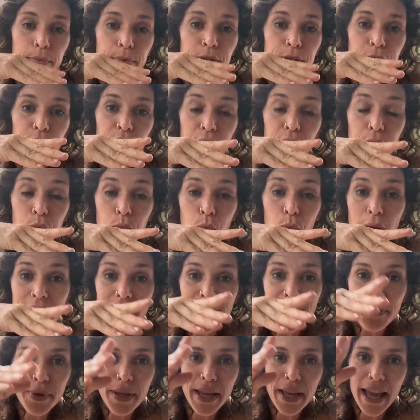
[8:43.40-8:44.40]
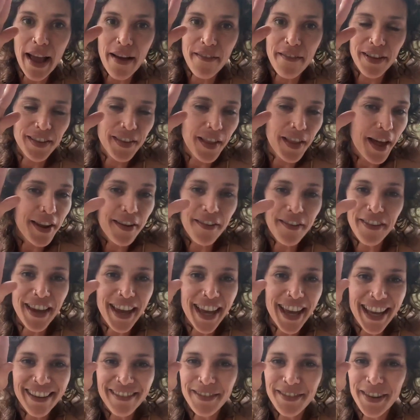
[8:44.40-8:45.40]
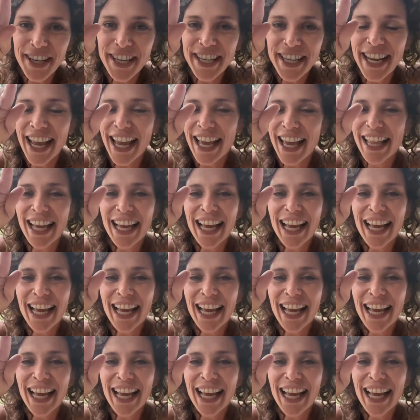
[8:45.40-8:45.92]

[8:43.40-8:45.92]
So then once we have a lot of it one day,